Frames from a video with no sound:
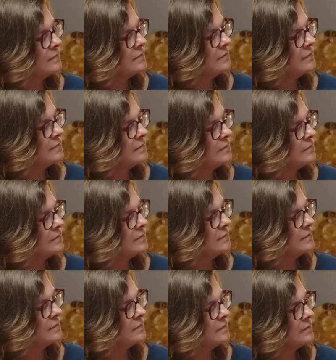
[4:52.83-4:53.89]

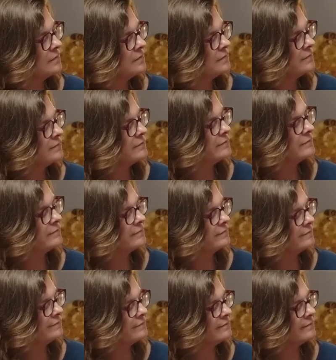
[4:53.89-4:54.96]

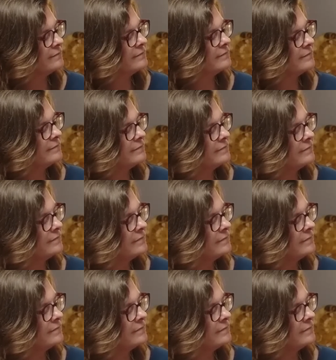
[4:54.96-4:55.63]
(silent)